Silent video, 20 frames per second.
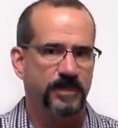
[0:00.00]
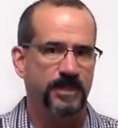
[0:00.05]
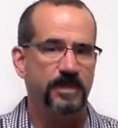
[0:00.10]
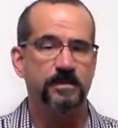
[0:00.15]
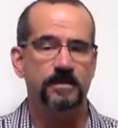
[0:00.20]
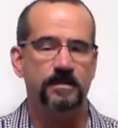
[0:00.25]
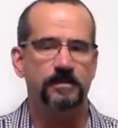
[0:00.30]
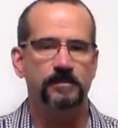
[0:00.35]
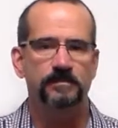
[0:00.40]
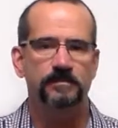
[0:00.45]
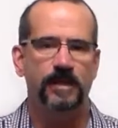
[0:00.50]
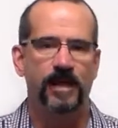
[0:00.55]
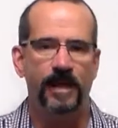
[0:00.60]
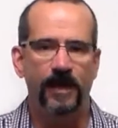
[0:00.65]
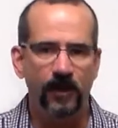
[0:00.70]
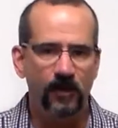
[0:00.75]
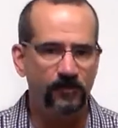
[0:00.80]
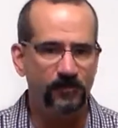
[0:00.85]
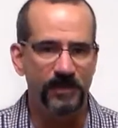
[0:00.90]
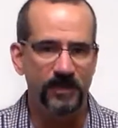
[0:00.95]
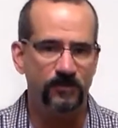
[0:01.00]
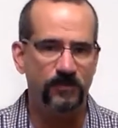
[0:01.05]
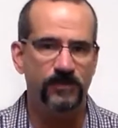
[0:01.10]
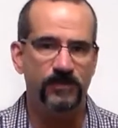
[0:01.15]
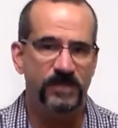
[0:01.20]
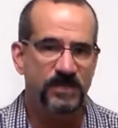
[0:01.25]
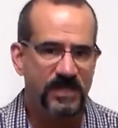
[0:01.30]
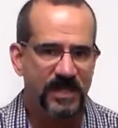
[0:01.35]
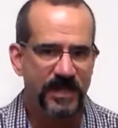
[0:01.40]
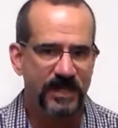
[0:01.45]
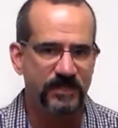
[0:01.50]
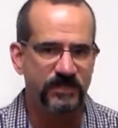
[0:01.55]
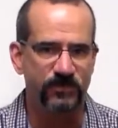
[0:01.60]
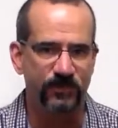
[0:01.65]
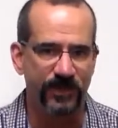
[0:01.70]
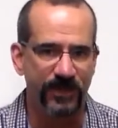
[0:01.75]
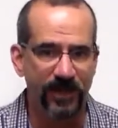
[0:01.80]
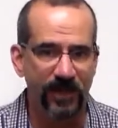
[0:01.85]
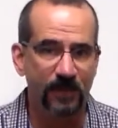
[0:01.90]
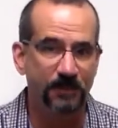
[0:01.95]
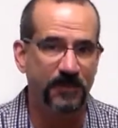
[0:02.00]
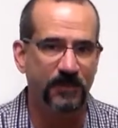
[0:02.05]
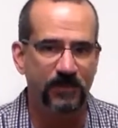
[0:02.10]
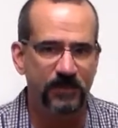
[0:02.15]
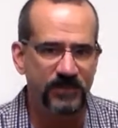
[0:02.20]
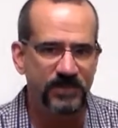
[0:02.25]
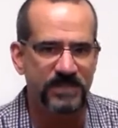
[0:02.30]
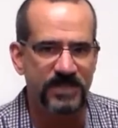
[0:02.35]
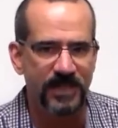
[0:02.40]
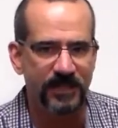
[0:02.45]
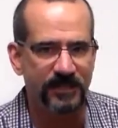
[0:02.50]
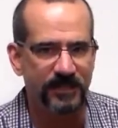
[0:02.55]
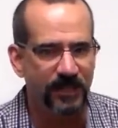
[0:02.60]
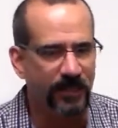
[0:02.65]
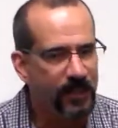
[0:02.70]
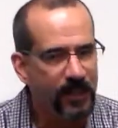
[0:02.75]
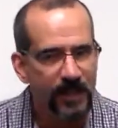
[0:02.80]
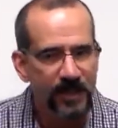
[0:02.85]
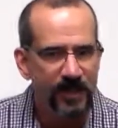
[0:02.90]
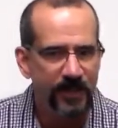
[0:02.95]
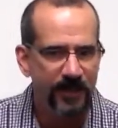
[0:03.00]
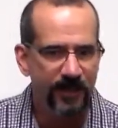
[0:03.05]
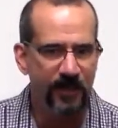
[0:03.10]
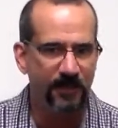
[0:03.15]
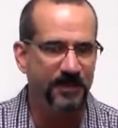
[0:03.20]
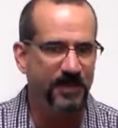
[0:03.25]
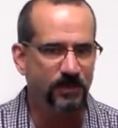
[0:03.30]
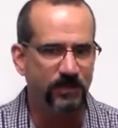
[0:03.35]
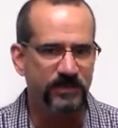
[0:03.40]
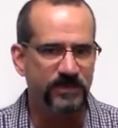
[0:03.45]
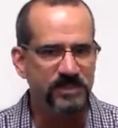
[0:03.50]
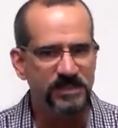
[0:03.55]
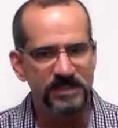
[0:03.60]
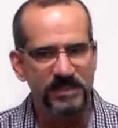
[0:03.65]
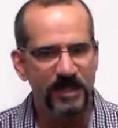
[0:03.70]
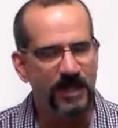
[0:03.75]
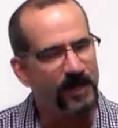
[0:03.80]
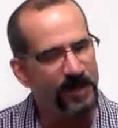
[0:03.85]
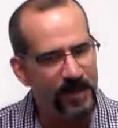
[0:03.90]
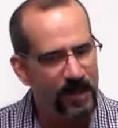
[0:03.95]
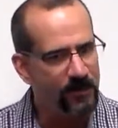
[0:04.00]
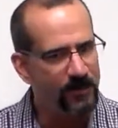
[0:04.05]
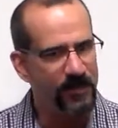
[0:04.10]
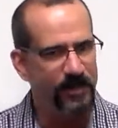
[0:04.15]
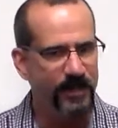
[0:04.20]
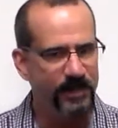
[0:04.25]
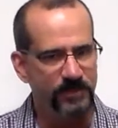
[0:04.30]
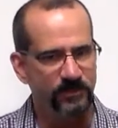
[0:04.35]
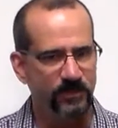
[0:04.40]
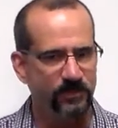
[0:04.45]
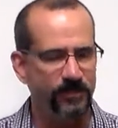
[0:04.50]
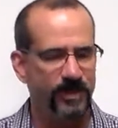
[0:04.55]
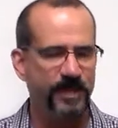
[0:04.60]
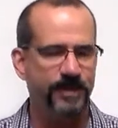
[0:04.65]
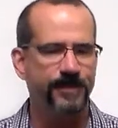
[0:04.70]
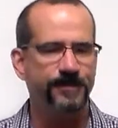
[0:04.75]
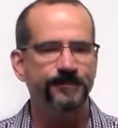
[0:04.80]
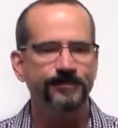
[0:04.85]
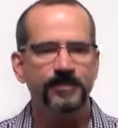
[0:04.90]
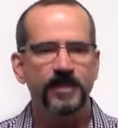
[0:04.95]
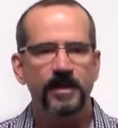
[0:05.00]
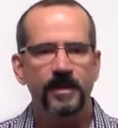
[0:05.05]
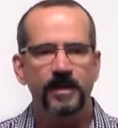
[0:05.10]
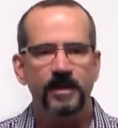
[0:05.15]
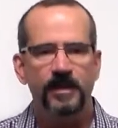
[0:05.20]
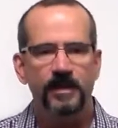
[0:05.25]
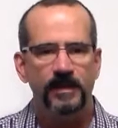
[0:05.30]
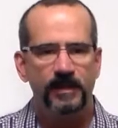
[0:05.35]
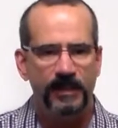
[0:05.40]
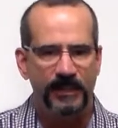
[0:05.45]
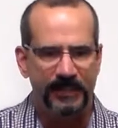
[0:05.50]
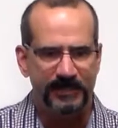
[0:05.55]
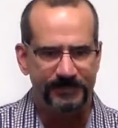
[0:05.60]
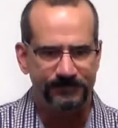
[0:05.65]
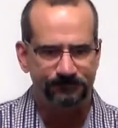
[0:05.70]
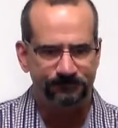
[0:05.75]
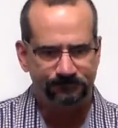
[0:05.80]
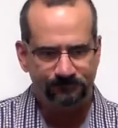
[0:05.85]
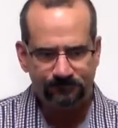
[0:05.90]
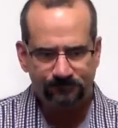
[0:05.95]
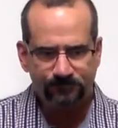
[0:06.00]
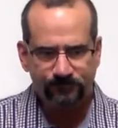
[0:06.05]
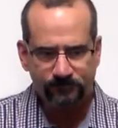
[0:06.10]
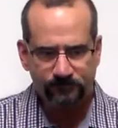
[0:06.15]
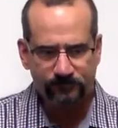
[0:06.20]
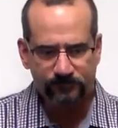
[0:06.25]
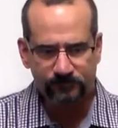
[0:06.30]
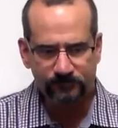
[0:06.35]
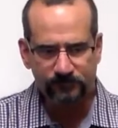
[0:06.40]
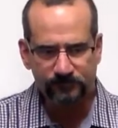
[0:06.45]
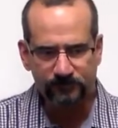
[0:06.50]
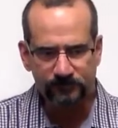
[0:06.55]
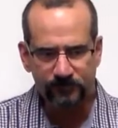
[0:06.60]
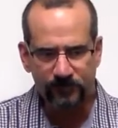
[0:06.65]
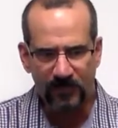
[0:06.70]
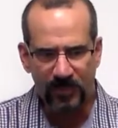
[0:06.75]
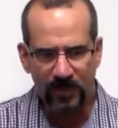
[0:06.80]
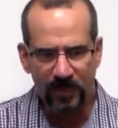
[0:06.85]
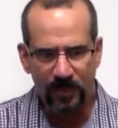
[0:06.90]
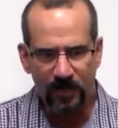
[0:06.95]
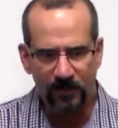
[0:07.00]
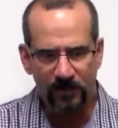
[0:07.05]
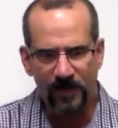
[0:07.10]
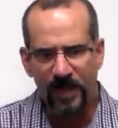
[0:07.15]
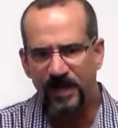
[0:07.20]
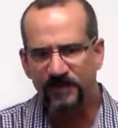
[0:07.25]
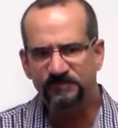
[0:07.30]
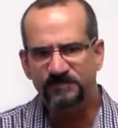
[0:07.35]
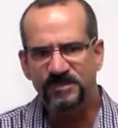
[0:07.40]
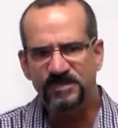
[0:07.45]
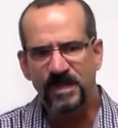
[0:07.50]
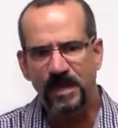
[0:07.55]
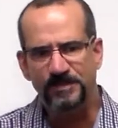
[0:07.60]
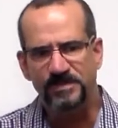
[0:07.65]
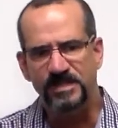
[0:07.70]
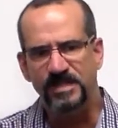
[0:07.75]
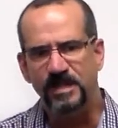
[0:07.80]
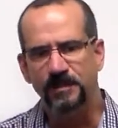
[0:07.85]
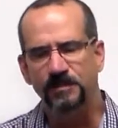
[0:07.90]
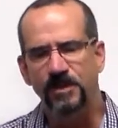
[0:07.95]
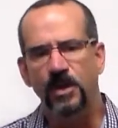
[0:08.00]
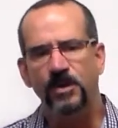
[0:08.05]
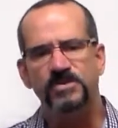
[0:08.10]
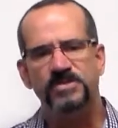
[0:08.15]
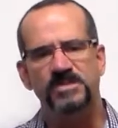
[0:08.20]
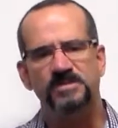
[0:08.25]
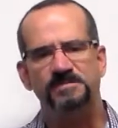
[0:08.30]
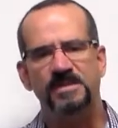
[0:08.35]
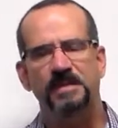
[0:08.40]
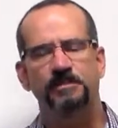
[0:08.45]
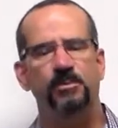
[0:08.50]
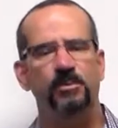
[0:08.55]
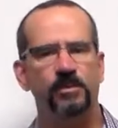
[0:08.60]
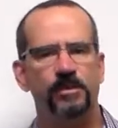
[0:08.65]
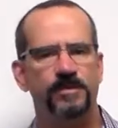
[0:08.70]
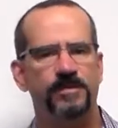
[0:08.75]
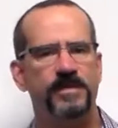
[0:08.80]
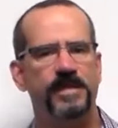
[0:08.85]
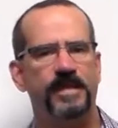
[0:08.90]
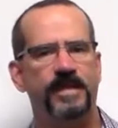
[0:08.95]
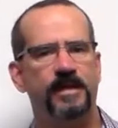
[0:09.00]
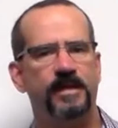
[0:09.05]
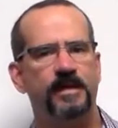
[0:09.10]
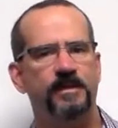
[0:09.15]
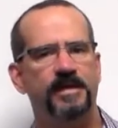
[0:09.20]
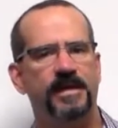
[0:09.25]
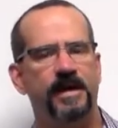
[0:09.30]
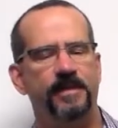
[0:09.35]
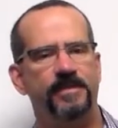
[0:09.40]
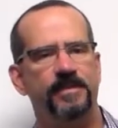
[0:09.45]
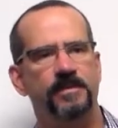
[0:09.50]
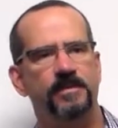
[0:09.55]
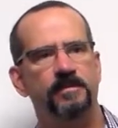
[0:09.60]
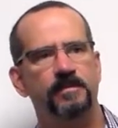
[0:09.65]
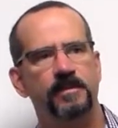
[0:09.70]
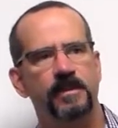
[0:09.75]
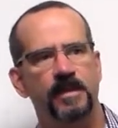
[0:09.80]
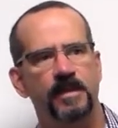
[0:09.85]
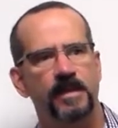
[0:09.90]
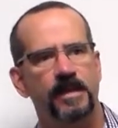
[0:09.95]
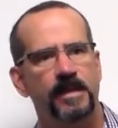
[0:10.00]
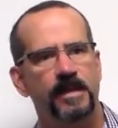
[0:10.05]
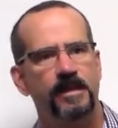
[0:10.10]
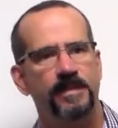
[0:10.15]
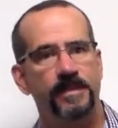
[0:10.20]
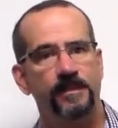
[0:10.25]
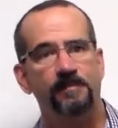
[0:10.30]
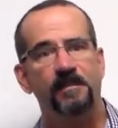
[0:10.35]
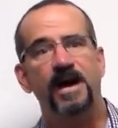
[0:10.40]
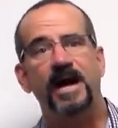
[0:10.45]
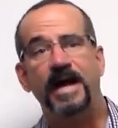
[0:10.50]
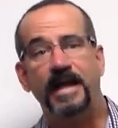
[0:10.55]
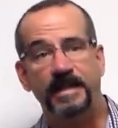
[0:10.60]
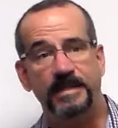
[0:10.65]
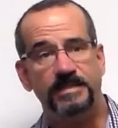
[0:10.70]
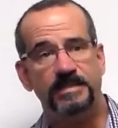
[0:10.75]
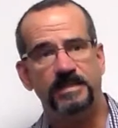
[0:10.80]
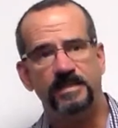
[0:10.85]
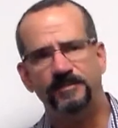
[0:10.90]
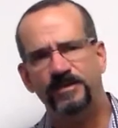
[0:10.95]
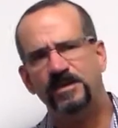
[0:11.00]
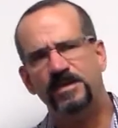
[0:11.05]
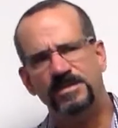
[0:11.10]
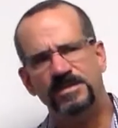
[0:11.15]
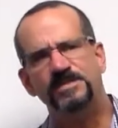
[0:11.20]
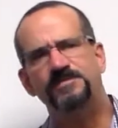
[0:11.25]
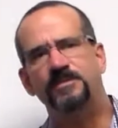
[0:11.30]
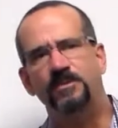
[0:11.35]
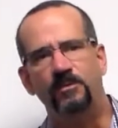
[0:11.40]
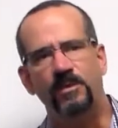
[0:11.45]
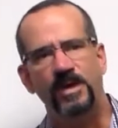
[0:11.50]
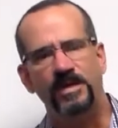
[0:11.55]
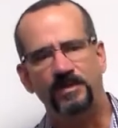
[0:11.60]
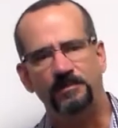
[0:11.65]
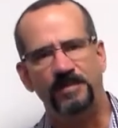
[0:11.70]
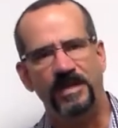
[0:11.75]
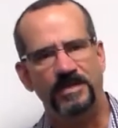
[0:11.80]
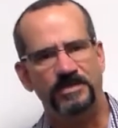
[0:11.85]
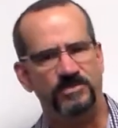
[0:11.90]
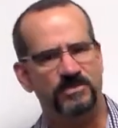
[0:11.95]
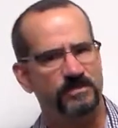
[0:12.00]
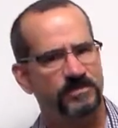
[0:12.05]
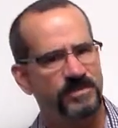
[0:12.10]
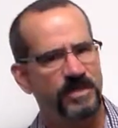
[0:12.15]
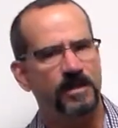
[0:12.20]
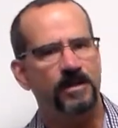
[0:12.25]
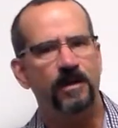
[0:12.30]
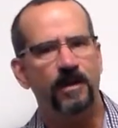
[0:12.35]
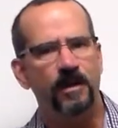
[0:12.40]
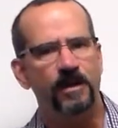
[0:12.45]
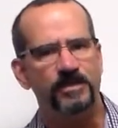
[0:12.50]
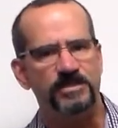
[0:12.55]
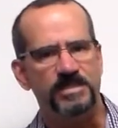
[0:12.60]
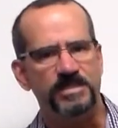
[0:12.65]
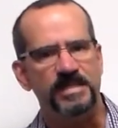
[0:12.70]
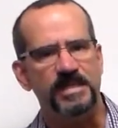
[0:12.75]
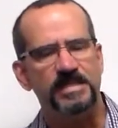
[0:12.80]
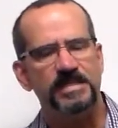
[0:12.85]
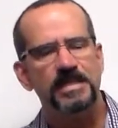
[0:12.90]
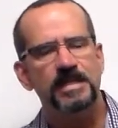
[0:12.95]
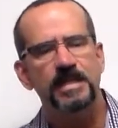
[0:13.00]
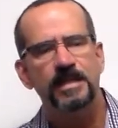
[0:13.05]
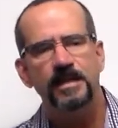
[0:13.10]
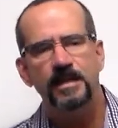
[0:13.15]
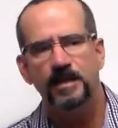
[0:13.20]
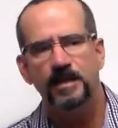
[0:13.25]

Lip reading: here, help me with this hand sword, help me with this technique, help me with this kick, how can I do it better? A lot of times in hypnosis, people will think about the mind in a very different way than mainstream psychology does.